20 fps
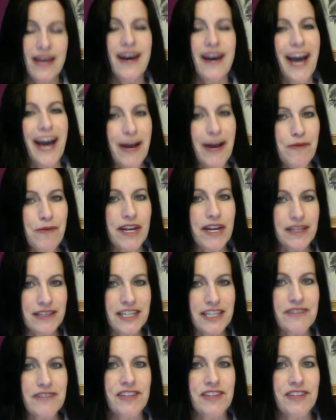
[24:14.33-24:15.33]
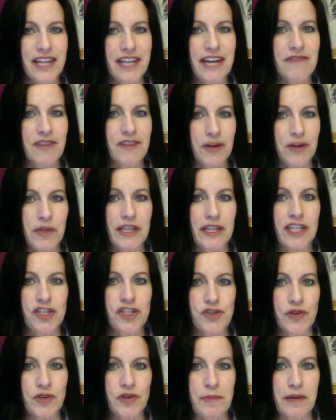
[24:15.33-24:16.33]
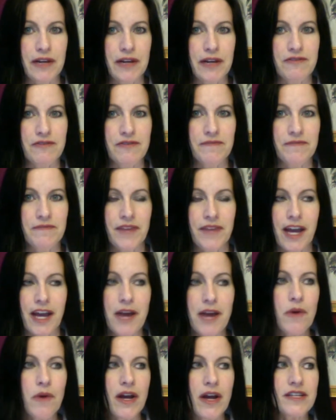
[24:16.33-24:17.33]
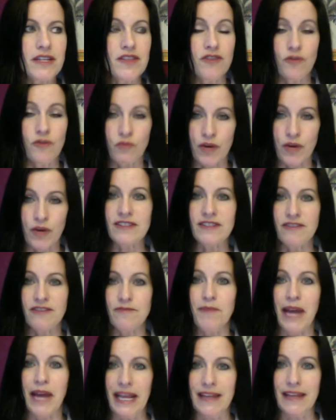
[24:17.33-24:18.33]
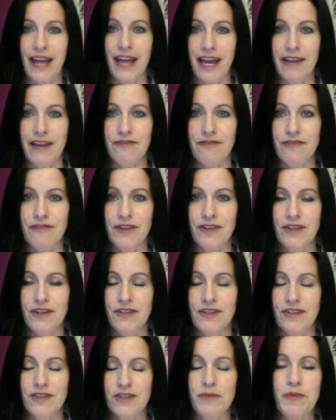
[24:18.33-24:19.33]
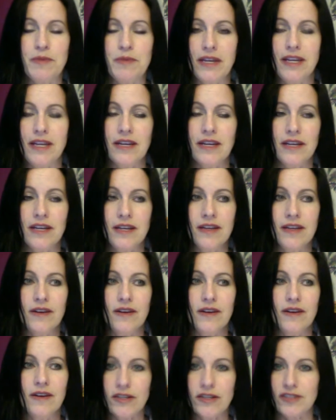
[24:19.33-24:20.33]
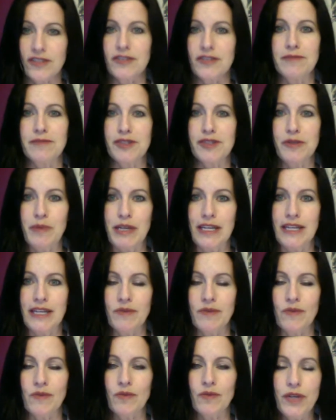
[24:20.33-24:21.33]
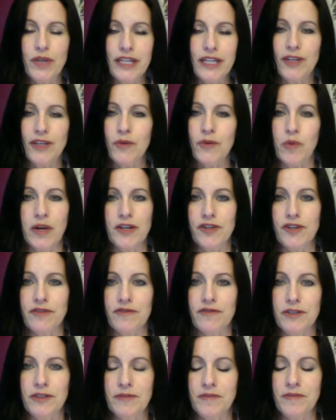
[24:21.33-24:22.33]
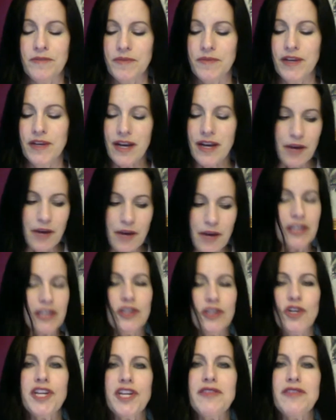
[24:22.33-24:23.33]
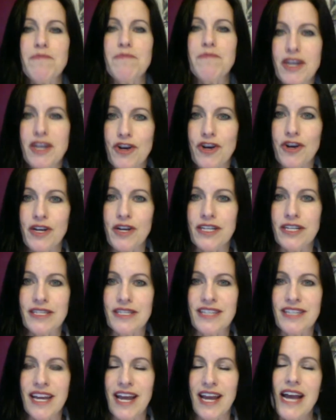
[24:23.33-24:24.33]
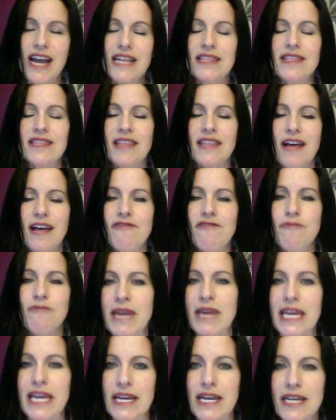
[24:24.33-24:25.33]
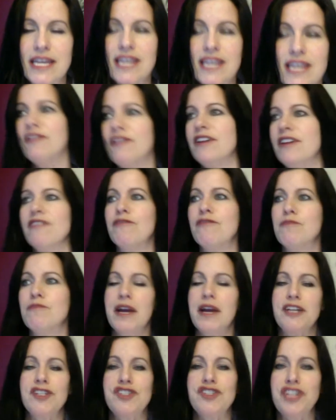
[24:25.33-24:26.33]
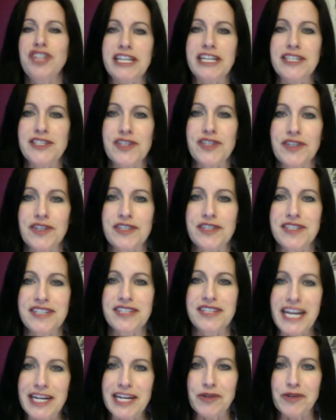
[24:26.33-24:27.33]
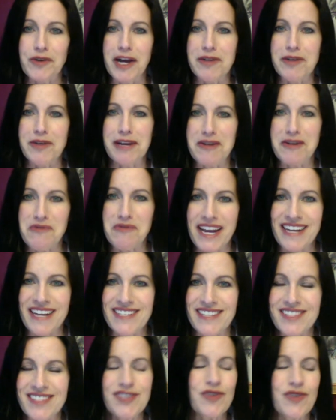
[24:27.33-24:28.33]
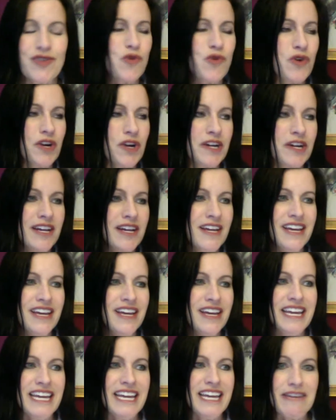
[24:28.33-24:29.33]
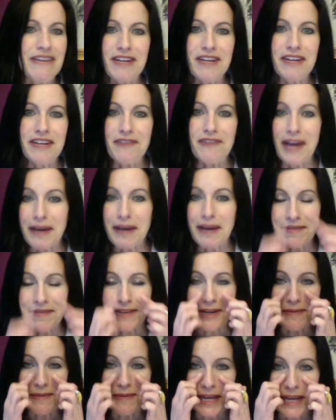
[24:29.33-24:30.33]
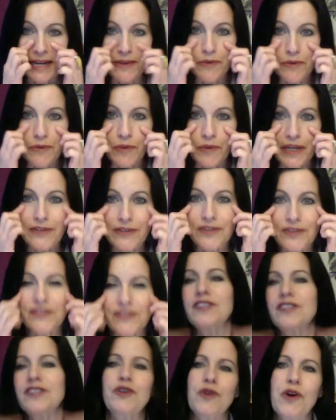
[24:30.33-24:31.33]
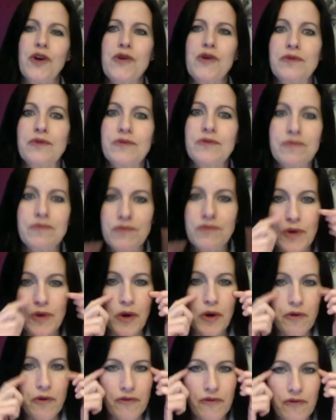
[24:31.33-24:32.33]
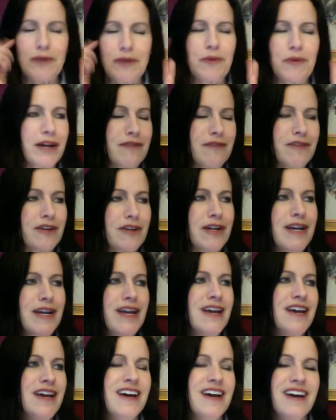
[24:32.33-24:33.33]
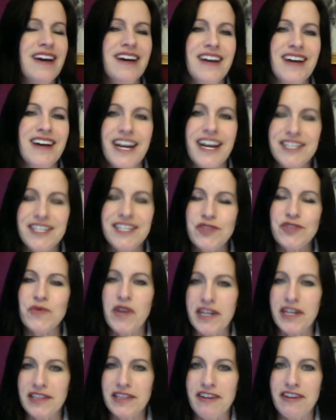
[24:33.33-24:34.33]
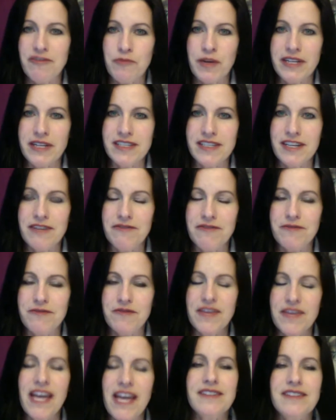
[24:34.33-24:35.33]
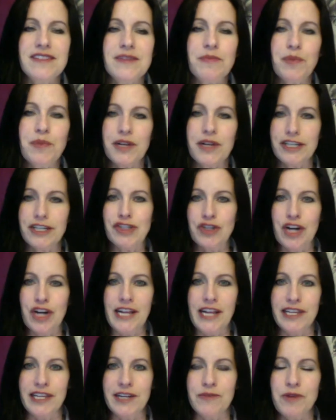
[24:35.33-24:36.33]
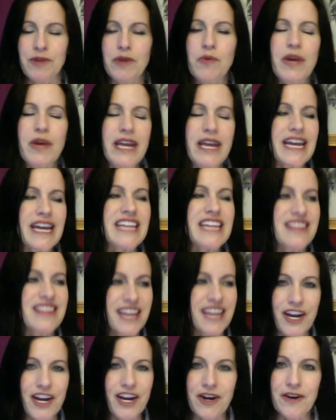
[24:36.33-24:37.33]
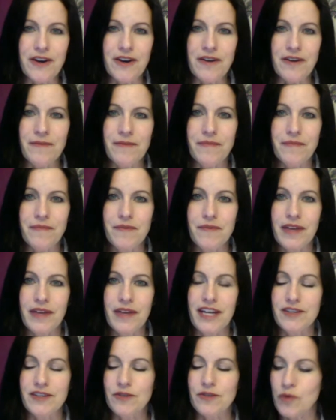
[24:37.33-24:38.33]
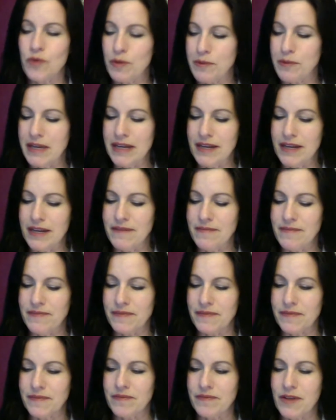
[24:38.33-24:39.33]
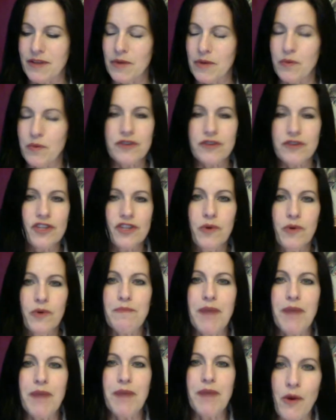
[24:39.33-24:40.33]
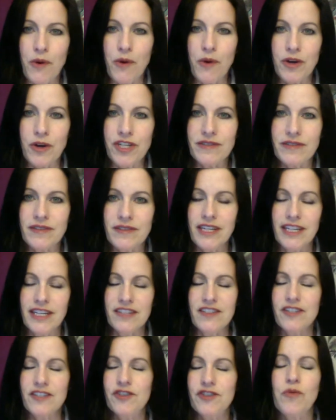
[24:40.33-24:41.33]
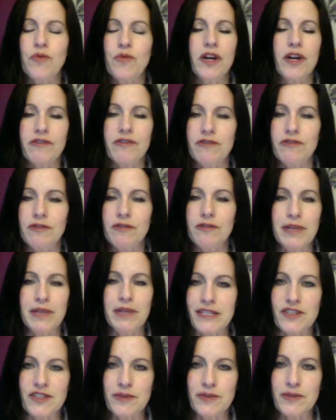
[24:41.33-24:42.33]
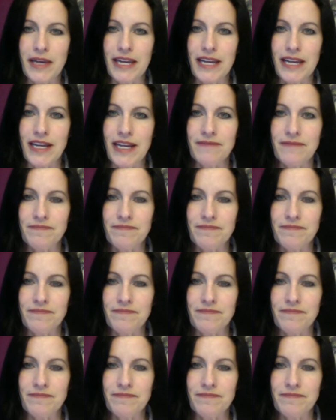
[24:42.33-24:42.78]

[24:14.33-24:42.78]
I want to live the life I really dream of. I want the rest of my life to be awesome, to be really wonderful. I want to look in the mirror and say, I love me, even if my jeans are tight around my waist, or even if I'm getting the wrinkles in the crow feet or whatever. I just want to love myself. That's the pleasure island. When we get there as a woman, we're so empowered, and it's such a wonderful place to be.